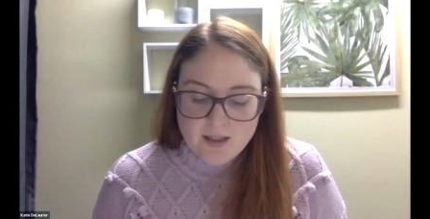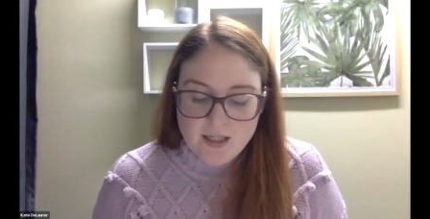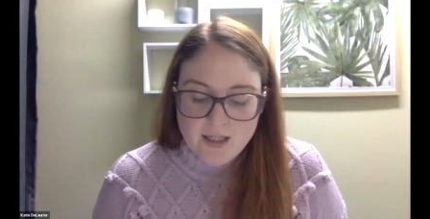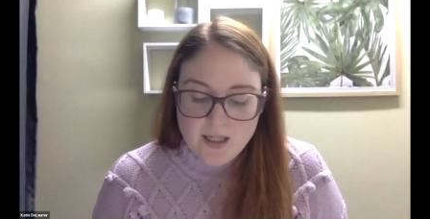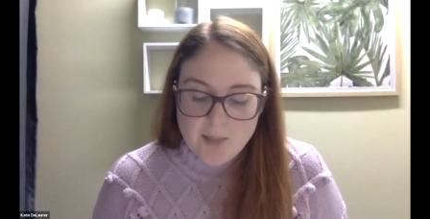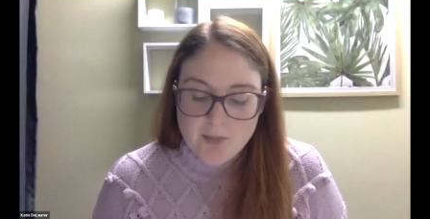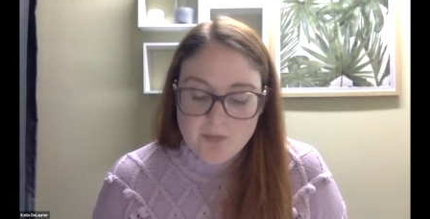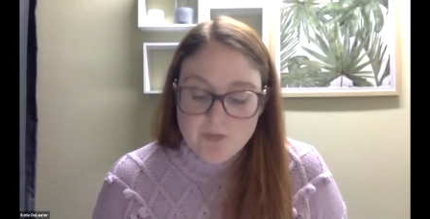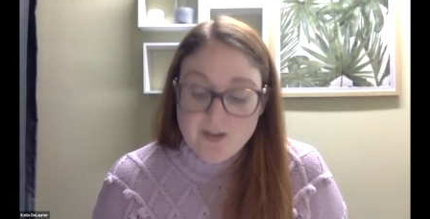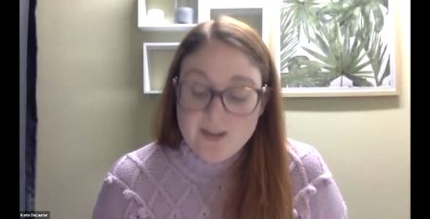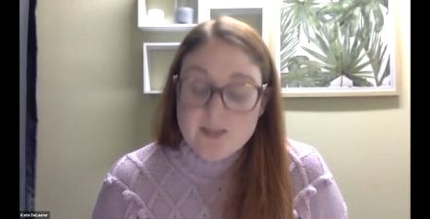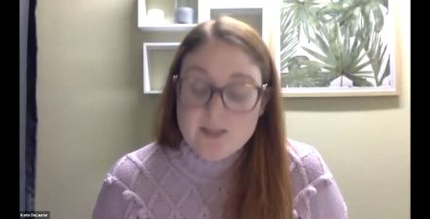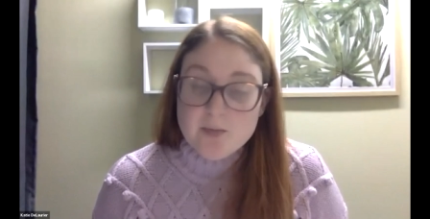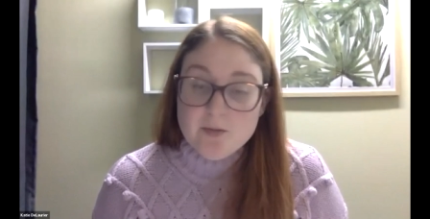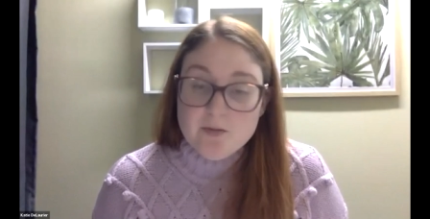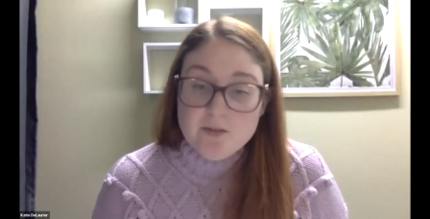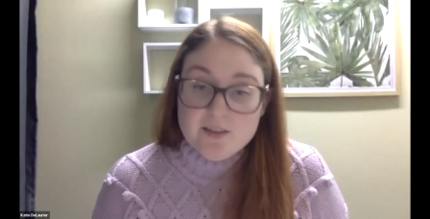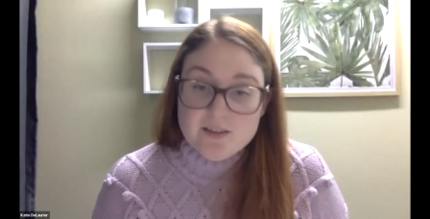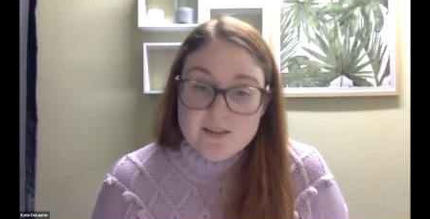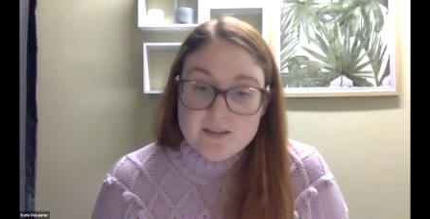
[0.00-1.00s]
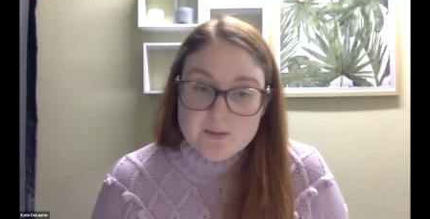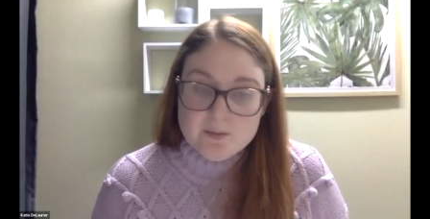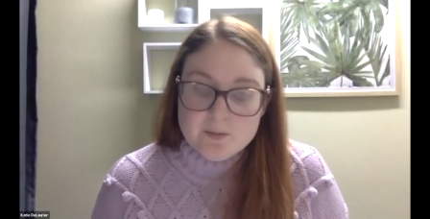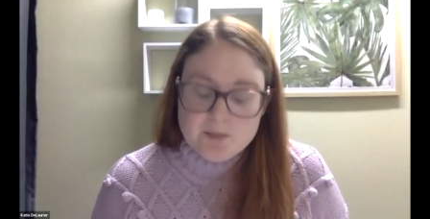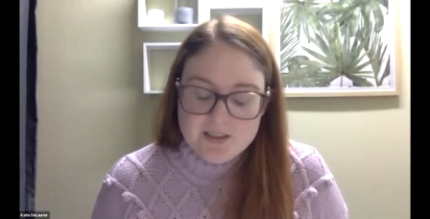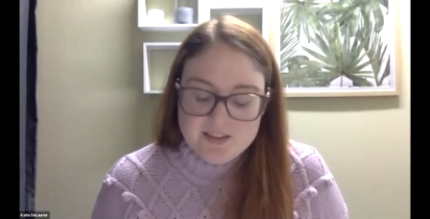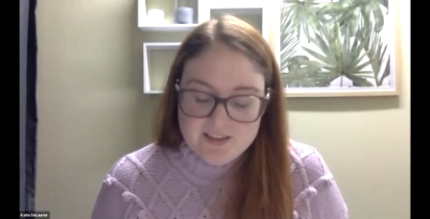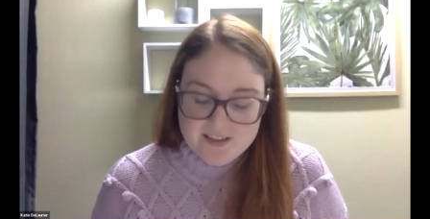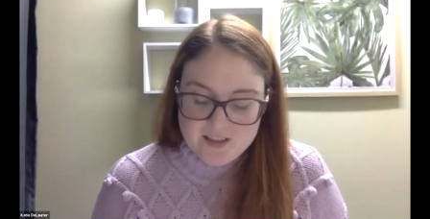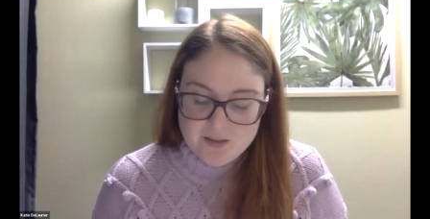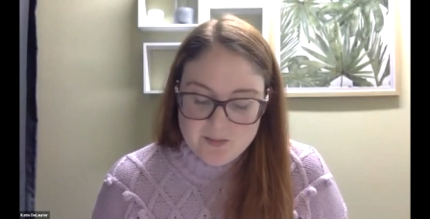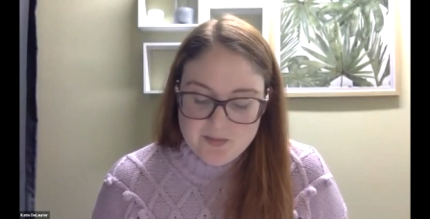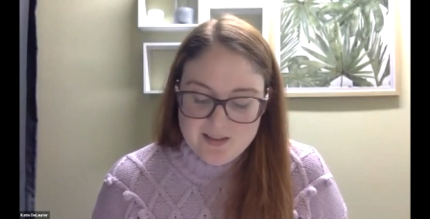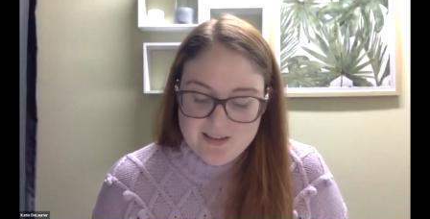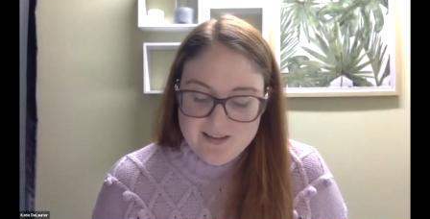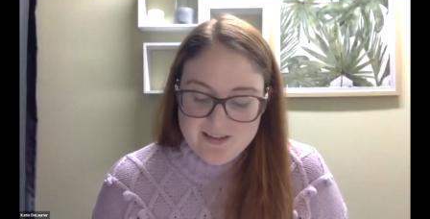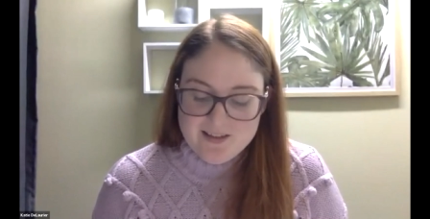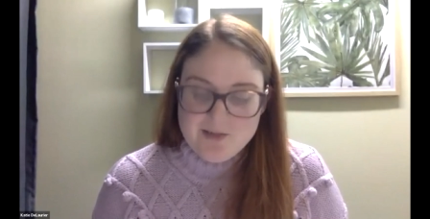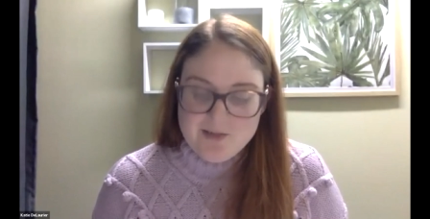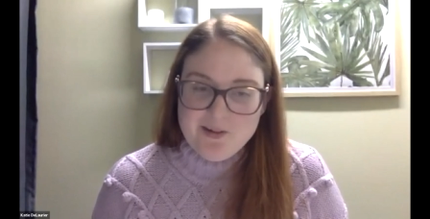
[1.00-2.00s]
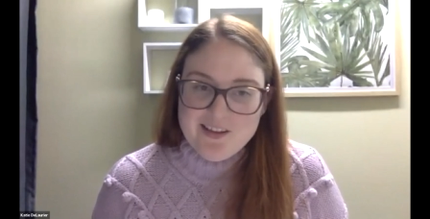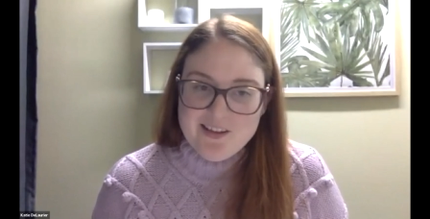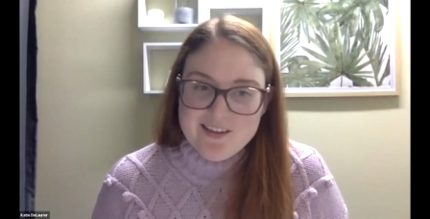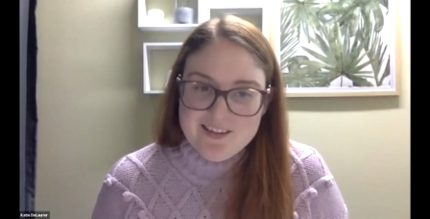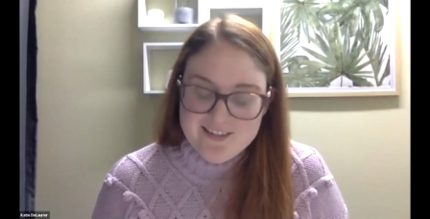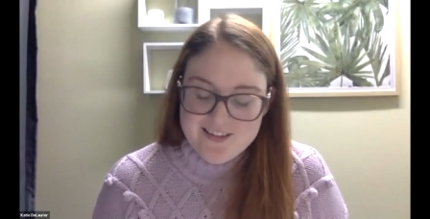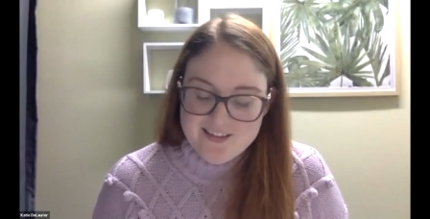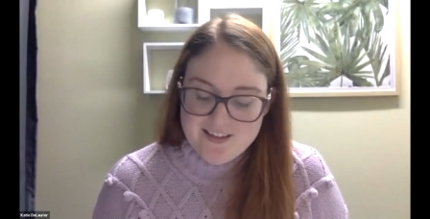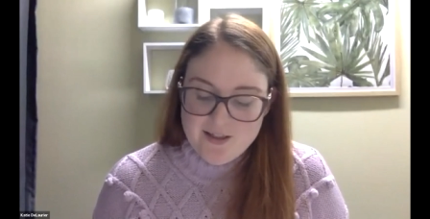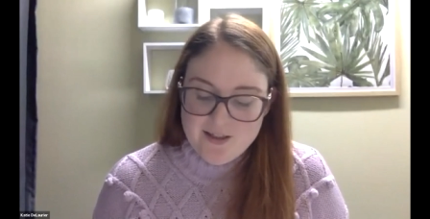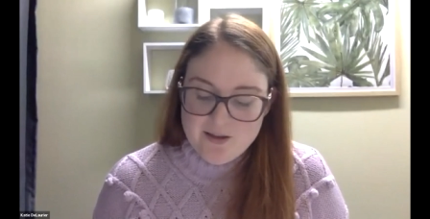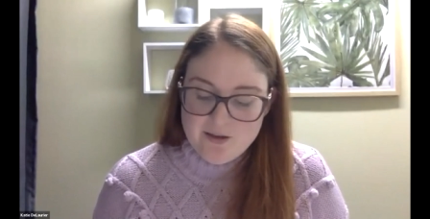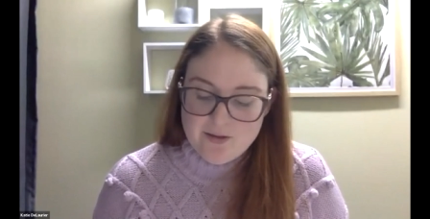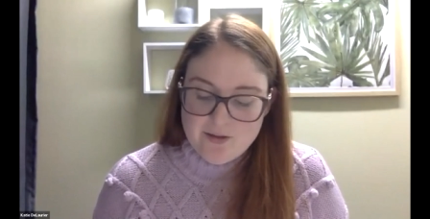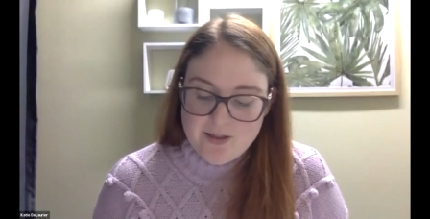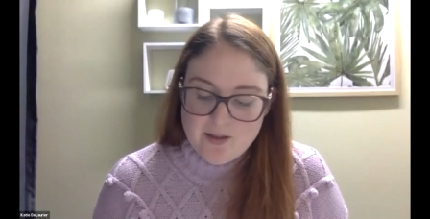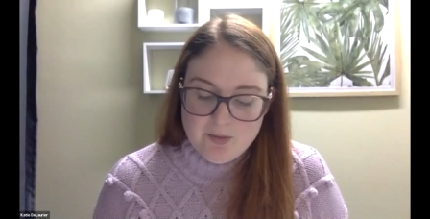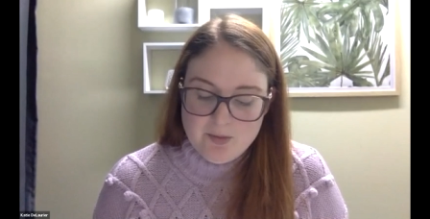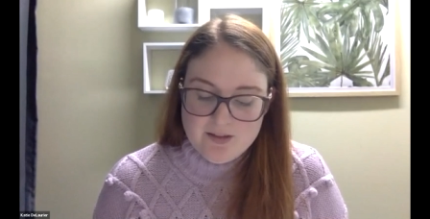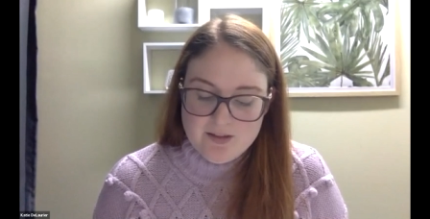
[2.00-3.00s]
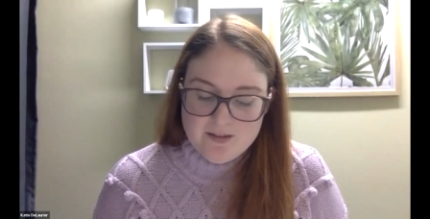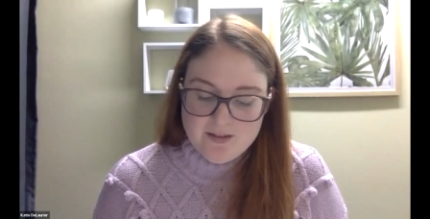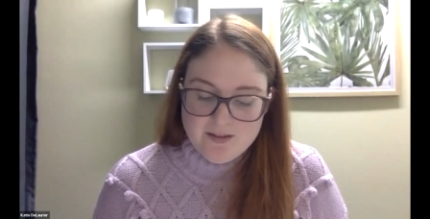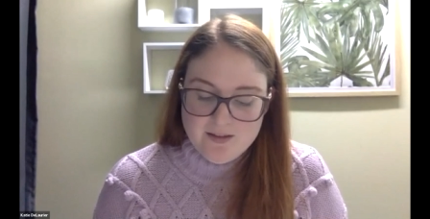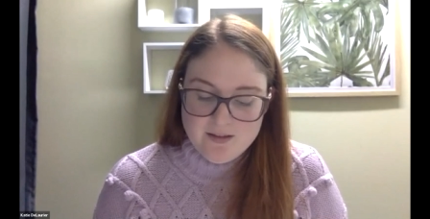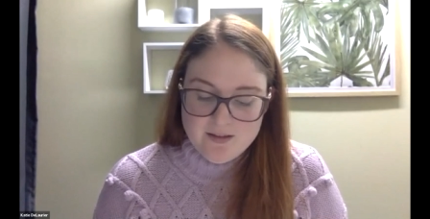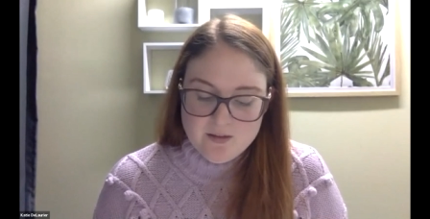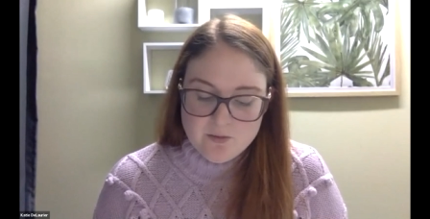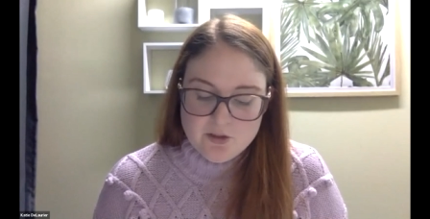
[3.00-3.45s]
It provides participants with a Cert 3 in business,